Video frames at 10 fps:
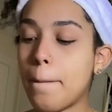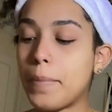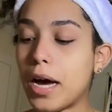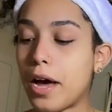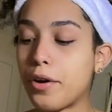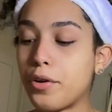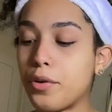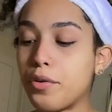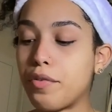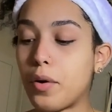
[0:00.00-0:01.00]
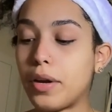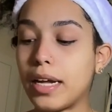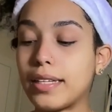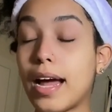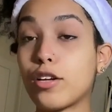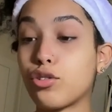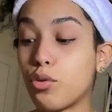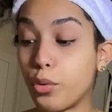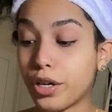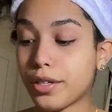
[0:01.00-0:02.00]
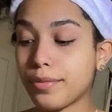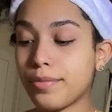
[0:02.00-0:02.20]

but I don't know if I would like the actual work.